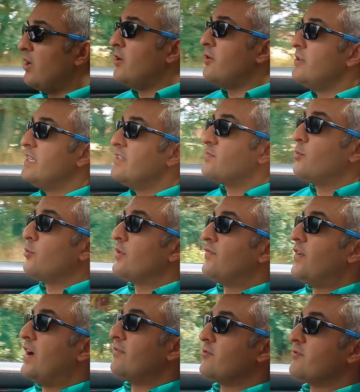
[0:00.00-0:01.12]
Who needs more than
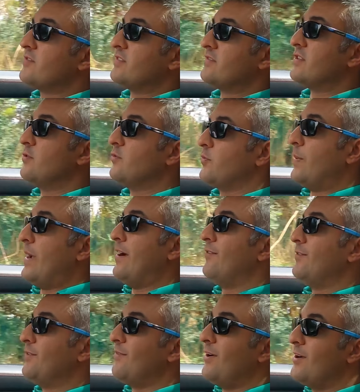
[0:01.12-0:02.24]
560 horsepower
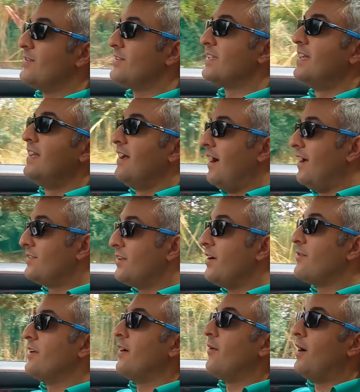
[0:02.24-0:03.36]
on the road? I
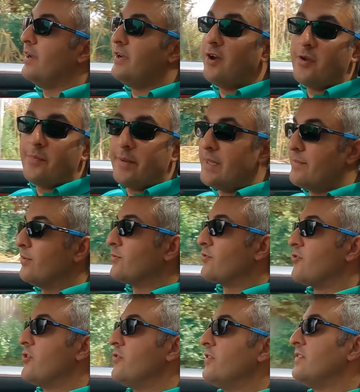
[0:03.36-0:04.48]
don't know. I know people
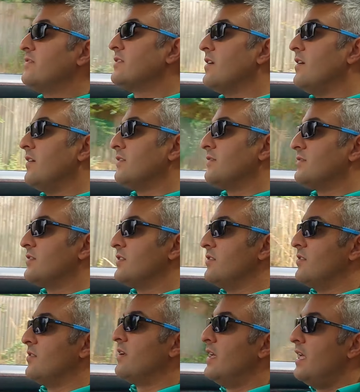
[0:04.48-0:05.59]
tune these cars
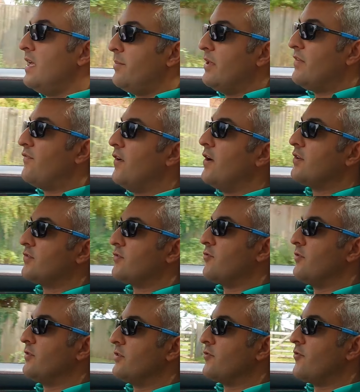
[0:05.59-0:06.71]
to be faster
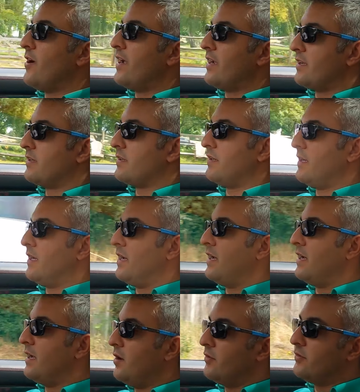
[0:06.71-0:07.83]
on the track,
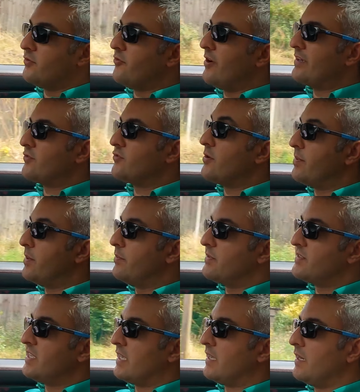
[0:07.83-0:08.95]
on the drag strip in
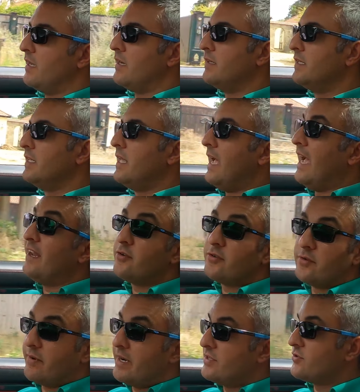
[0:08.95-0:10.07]
particular, and on
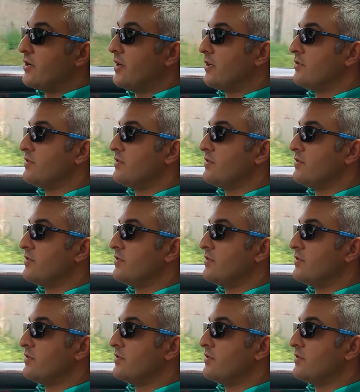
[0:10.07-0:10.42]
the racetrack,